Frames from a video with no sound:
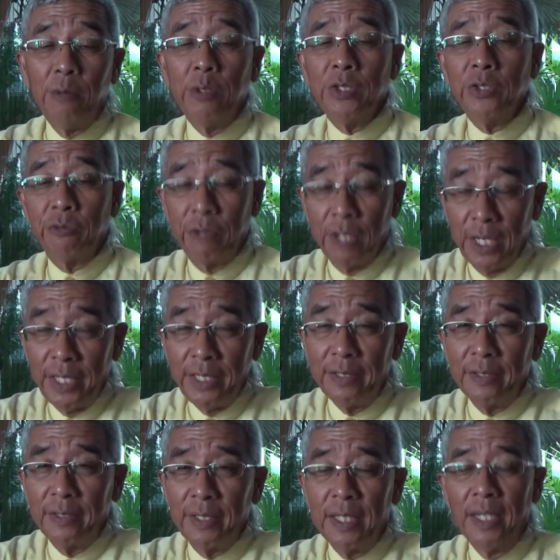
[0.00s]
was right,
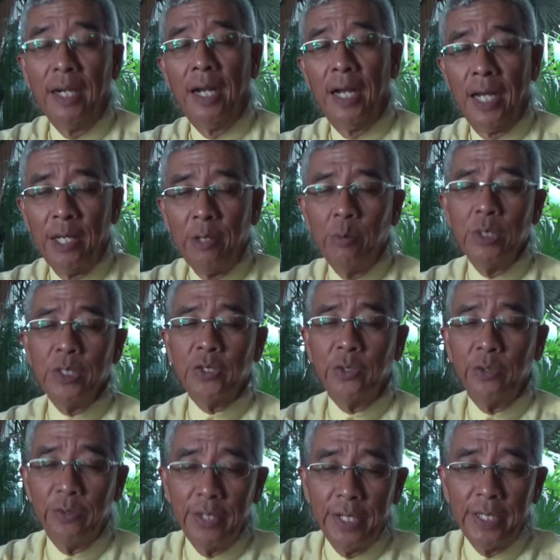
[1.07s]
I was
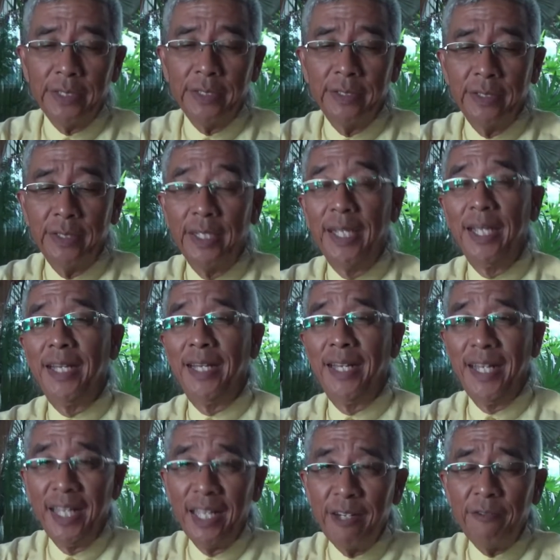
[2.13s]
correct, and
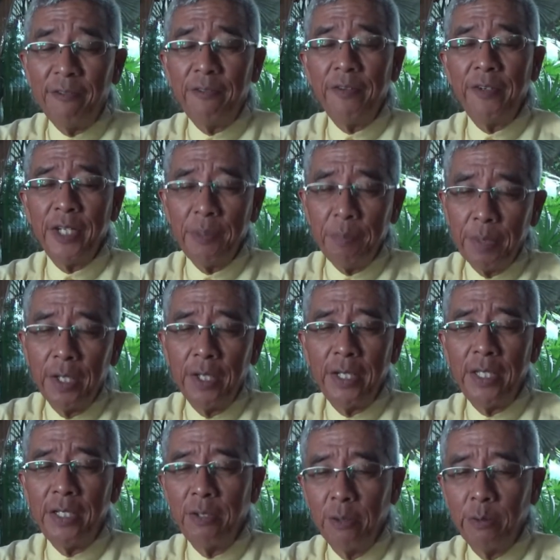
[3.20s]

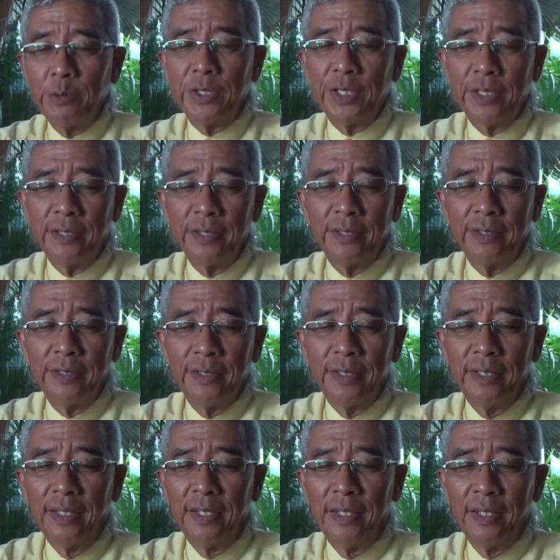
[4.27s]
everybody knows it.
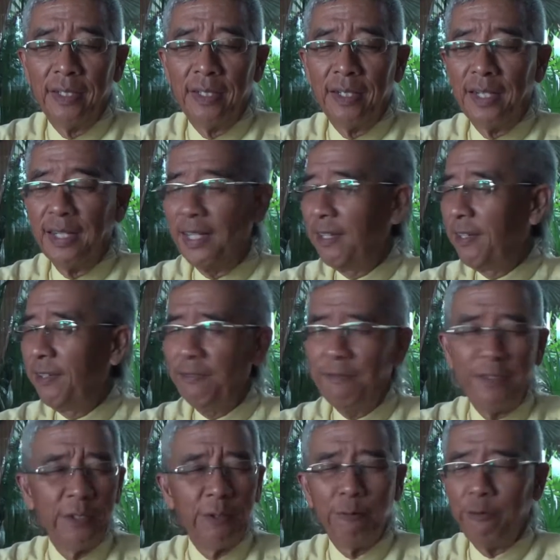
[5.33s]
I
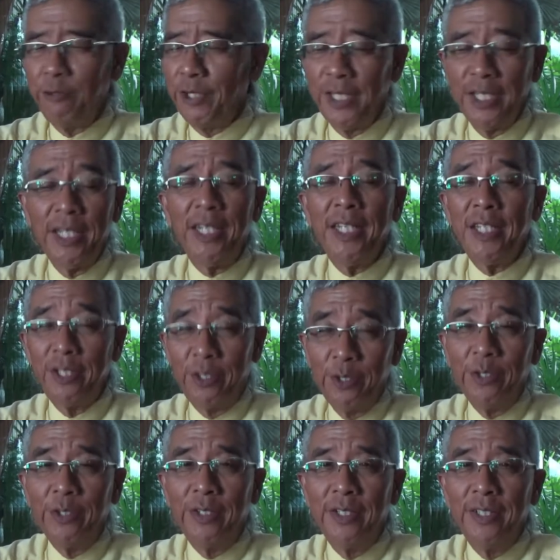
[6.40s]
feel really
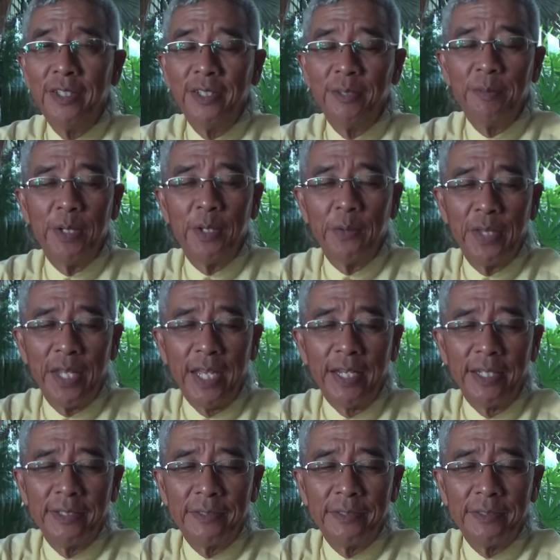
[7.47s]
good about that.